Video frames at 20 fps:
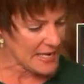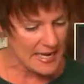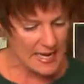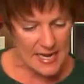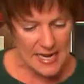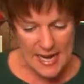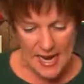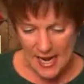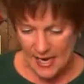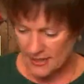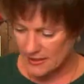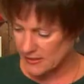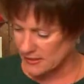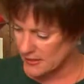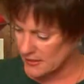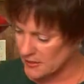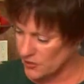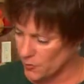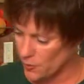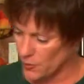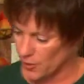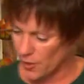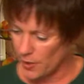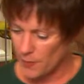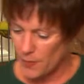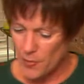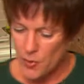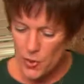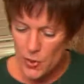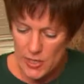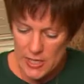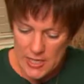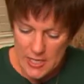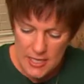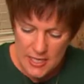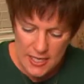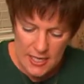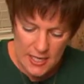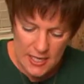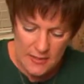next, we are
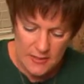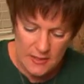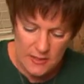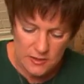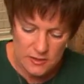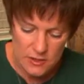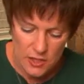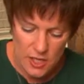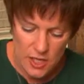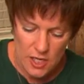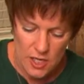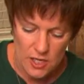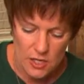putting in this